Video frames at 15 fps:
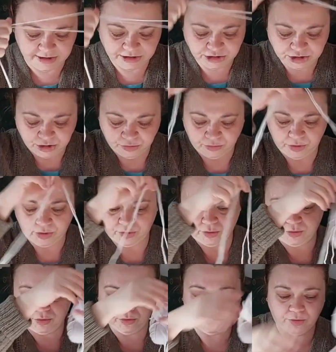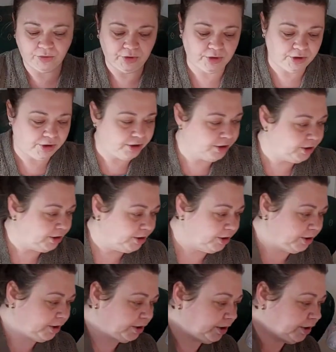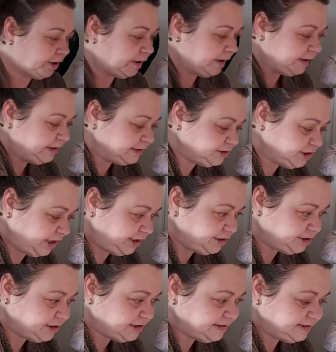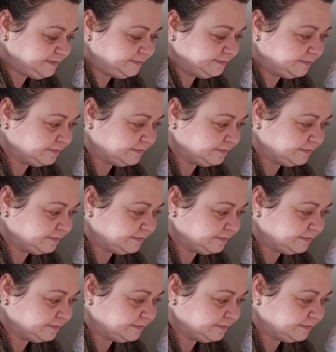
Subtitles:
I show you the changes.